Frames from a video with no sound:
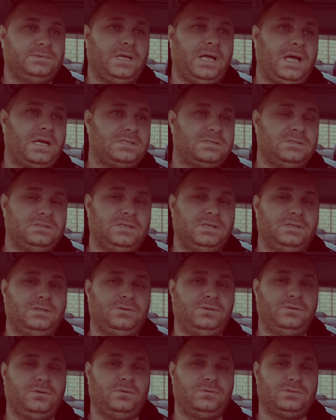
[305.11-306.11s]

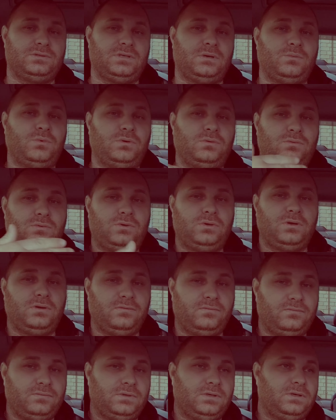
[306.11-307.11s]
accident. You know, someone could
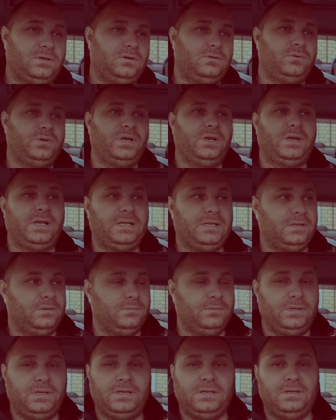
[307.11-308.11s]
have uh,
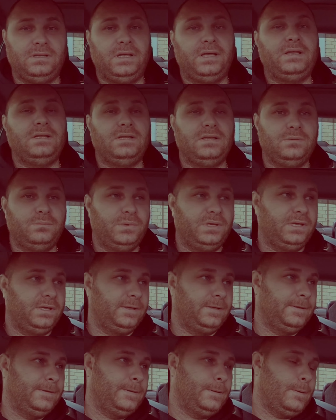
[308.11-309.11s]
rear-ended
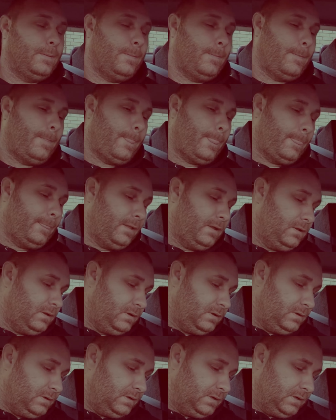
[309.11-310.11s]
me.
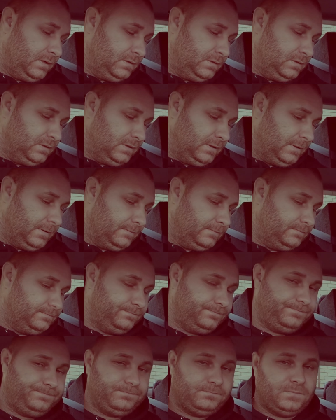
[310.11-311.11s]
And um,
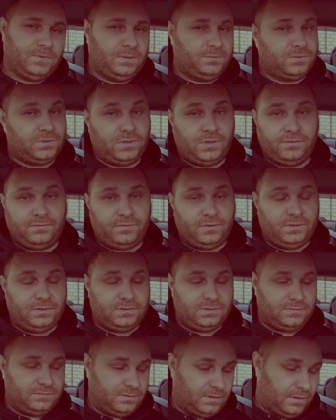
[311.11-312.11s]
I'm sorry for
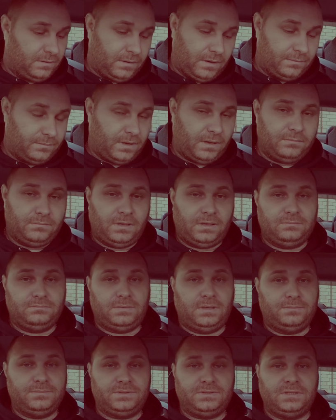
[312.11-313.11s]
this. I, I,
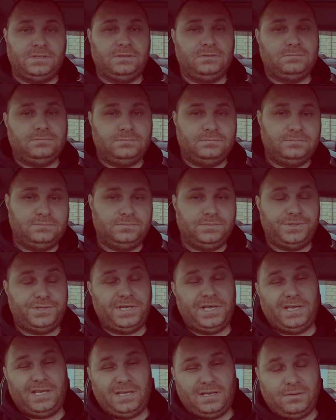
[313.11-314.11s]
I'm still
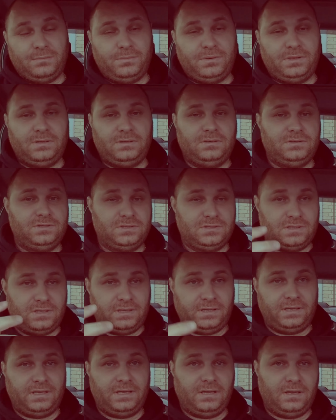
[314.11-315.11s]
shaking a bit
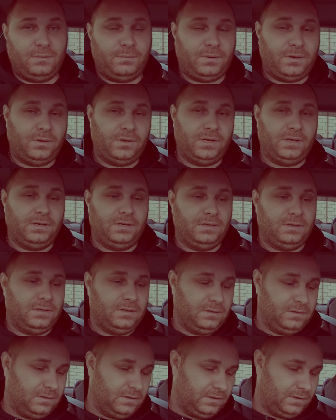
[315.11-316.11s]
just thinking about it.
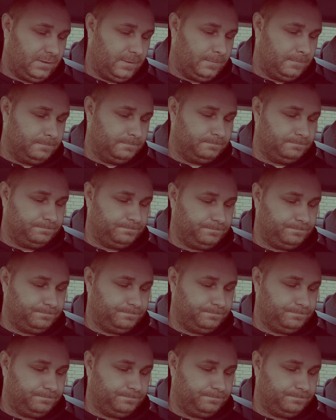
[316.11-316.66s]
And